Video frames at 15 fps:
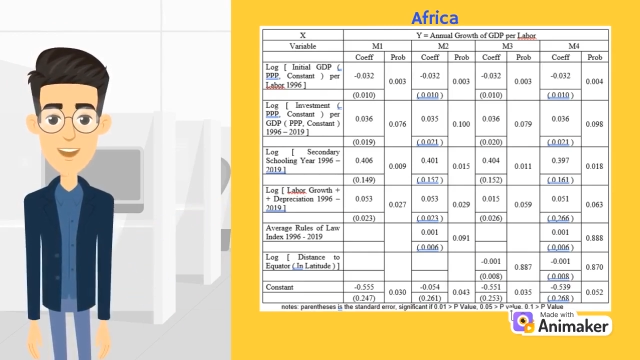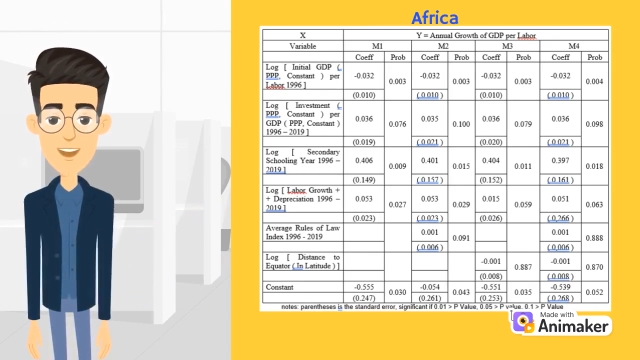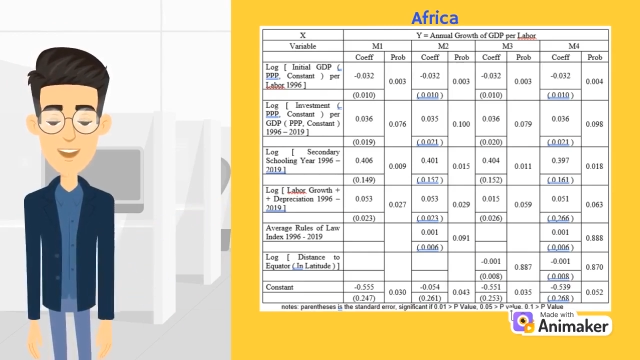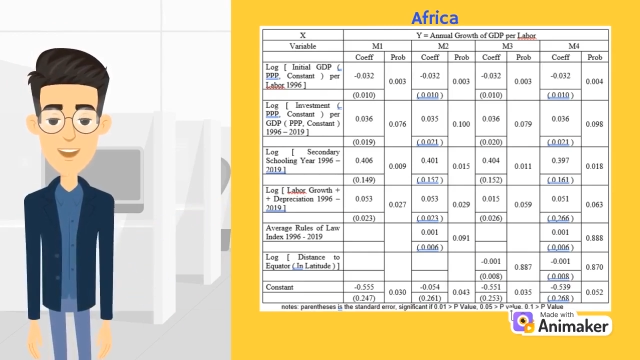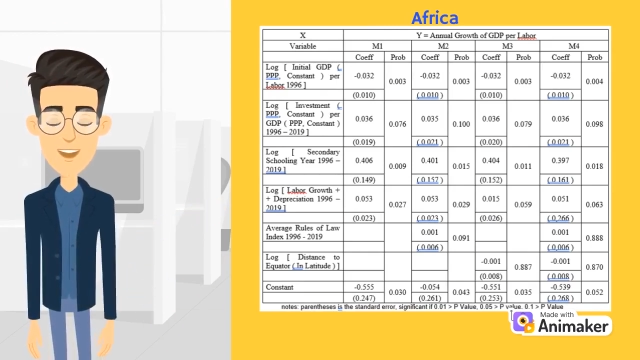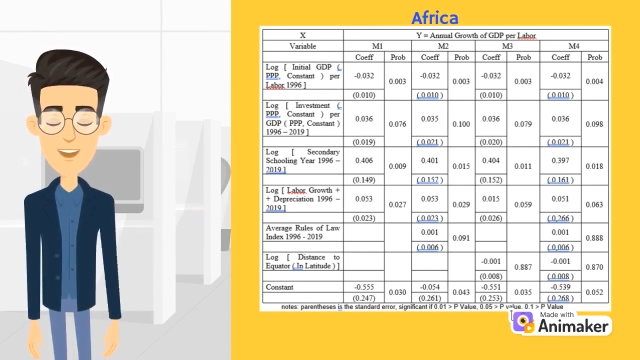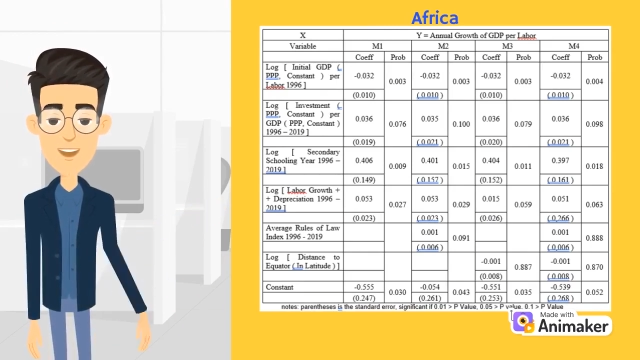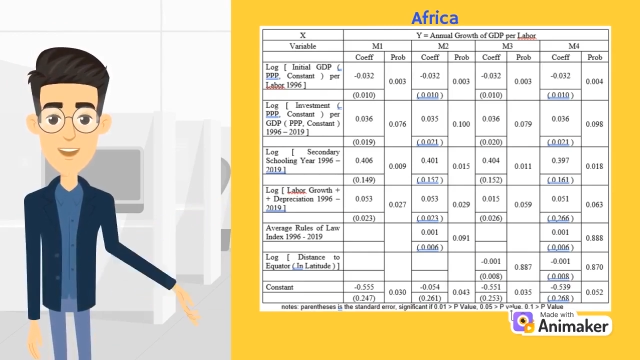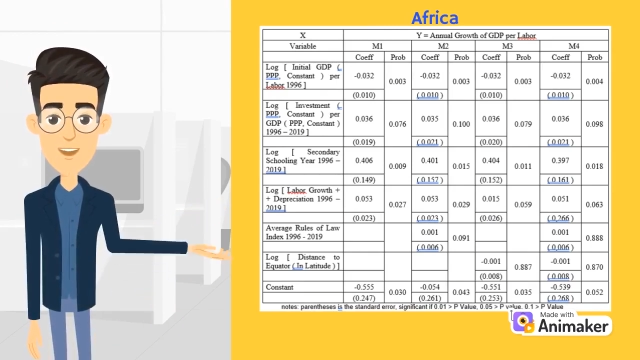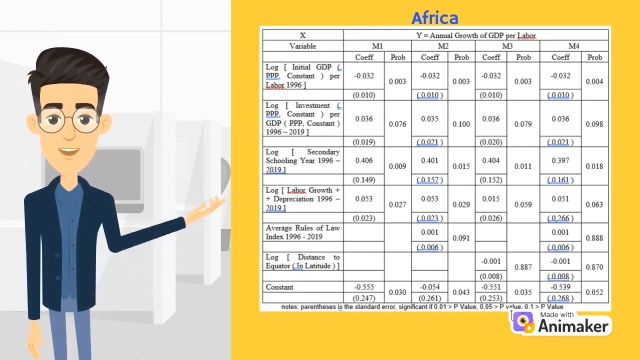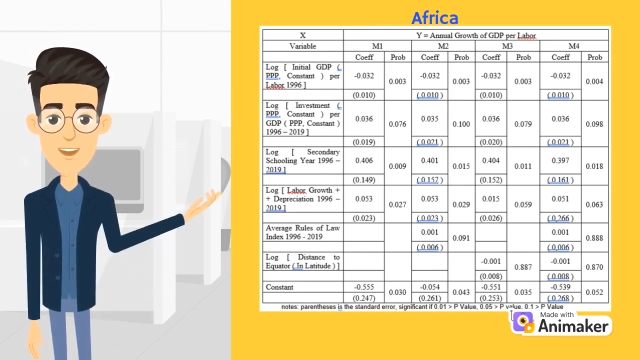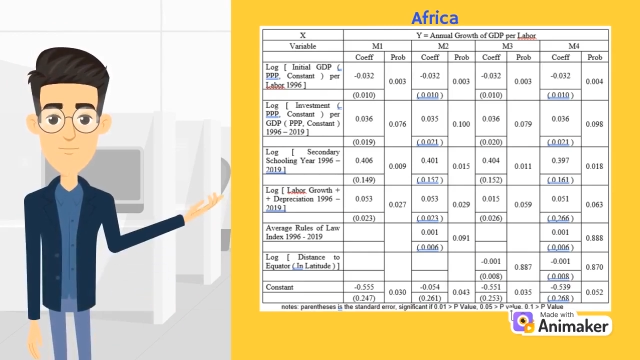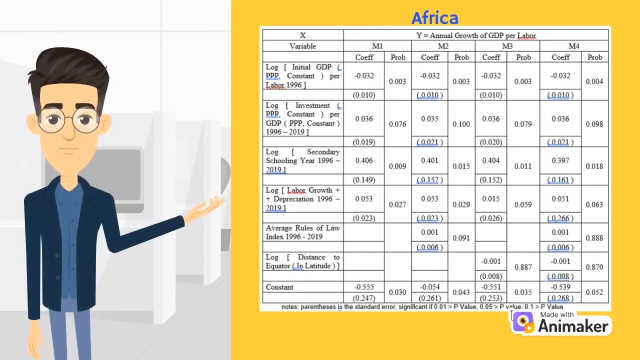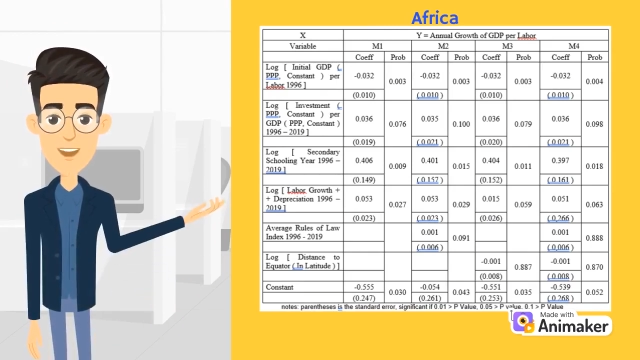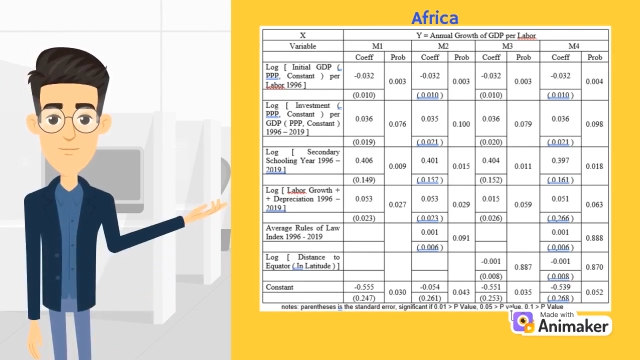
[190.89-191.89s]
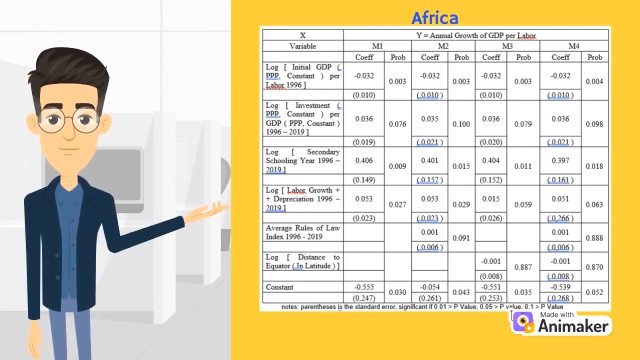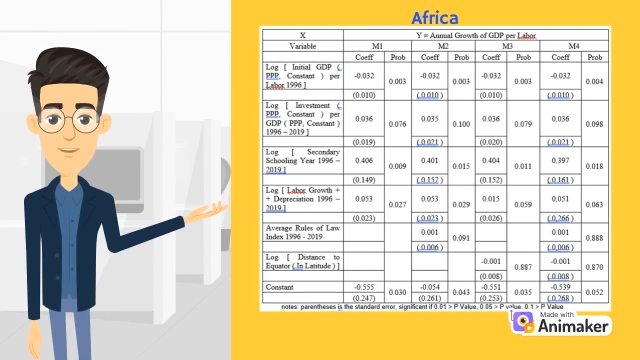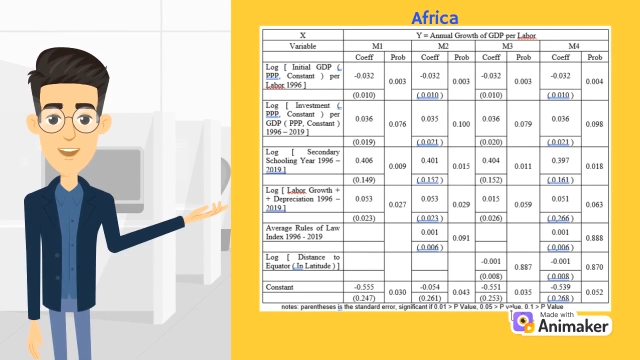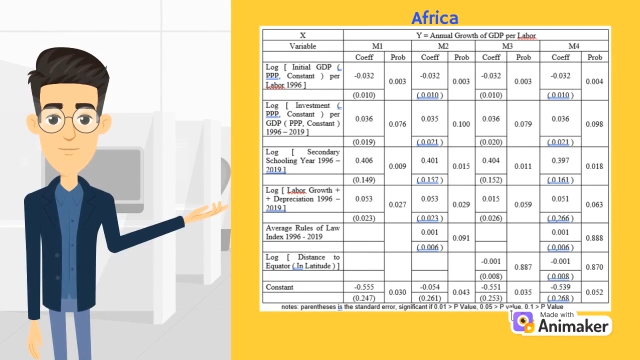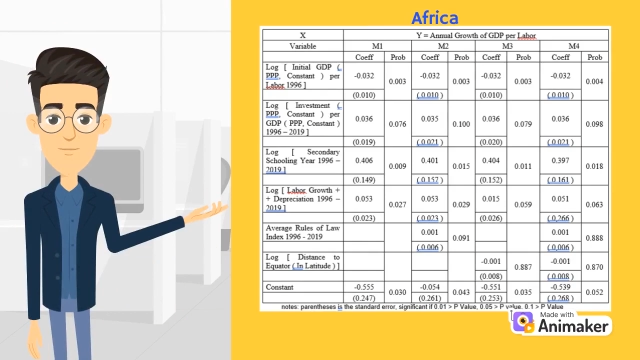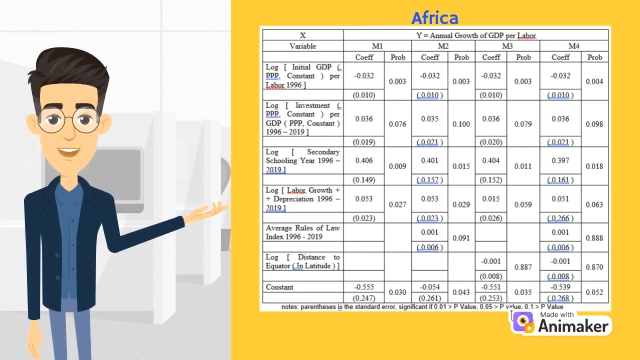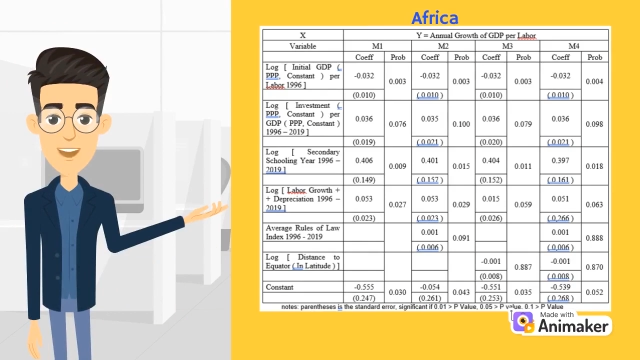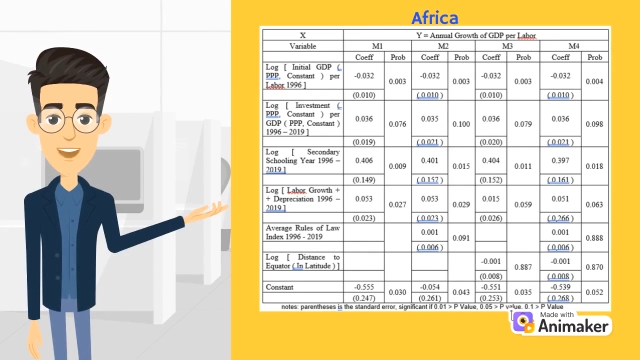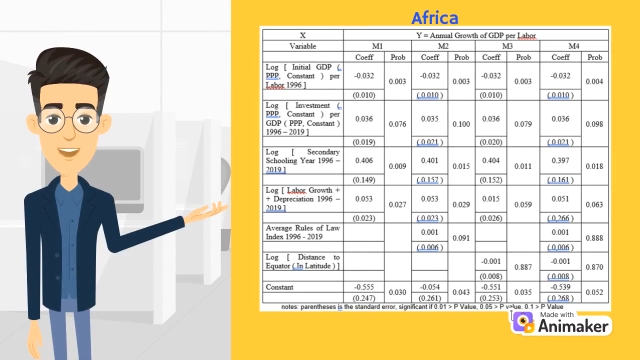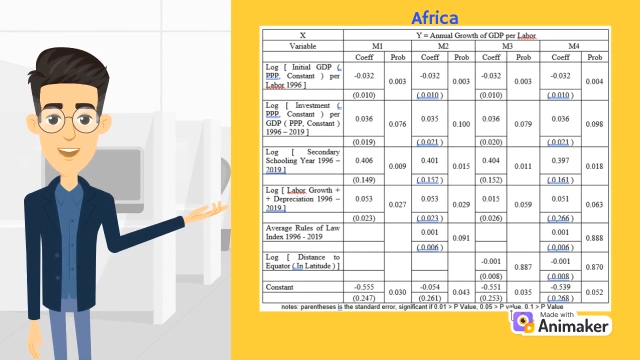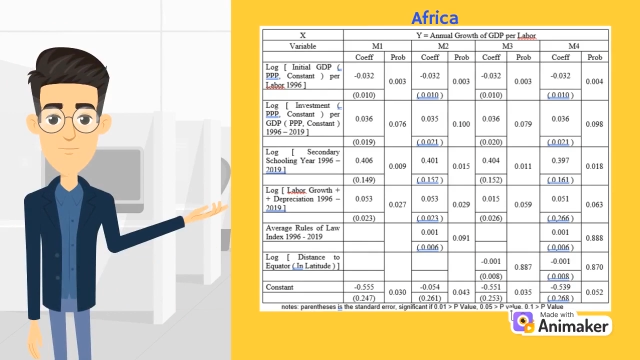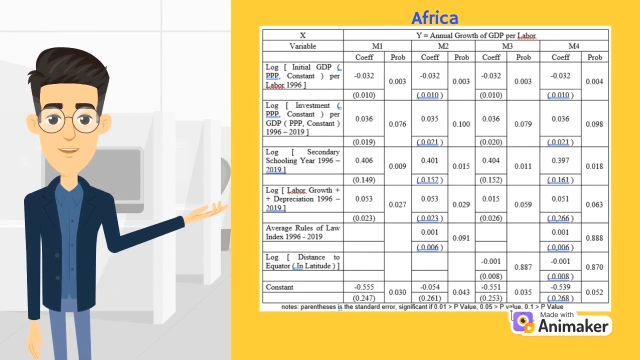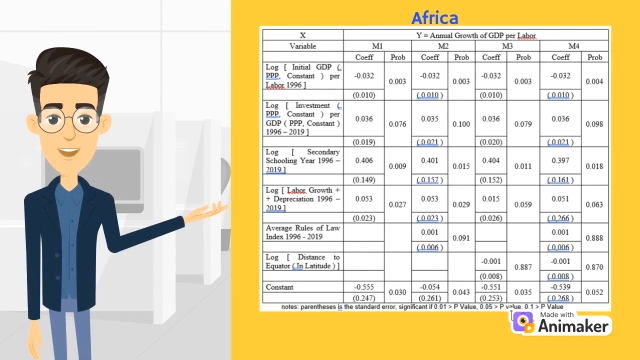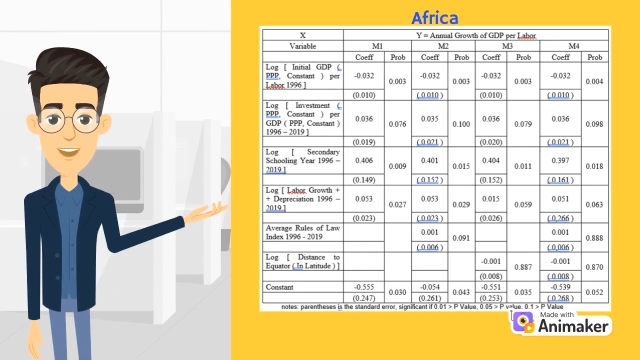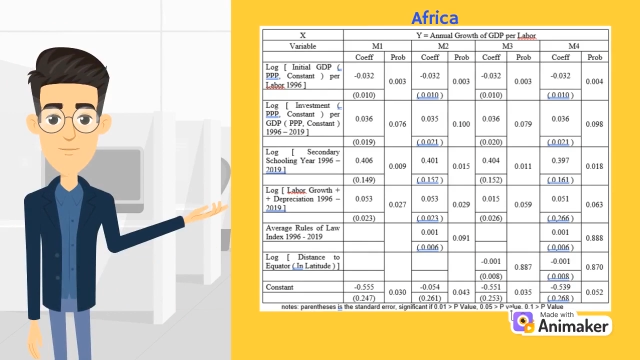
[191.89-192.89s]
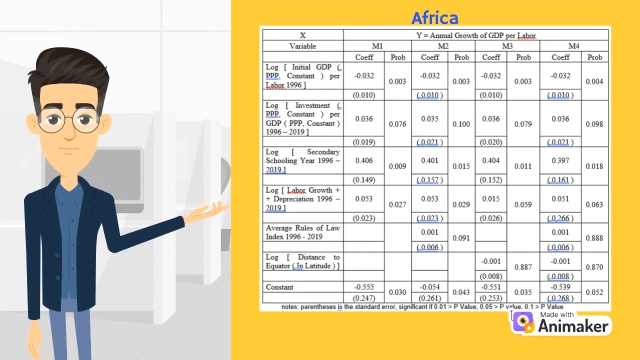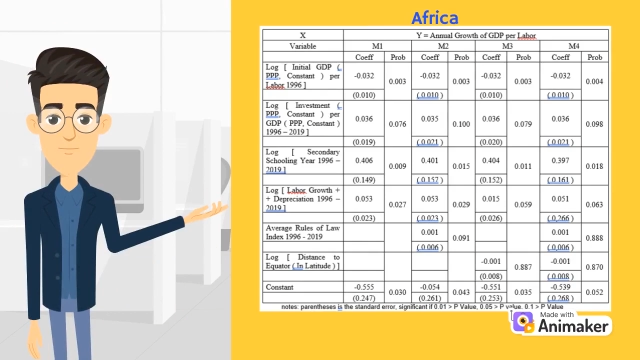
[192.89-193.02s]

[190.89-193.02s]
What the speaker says: relationship with economic growth.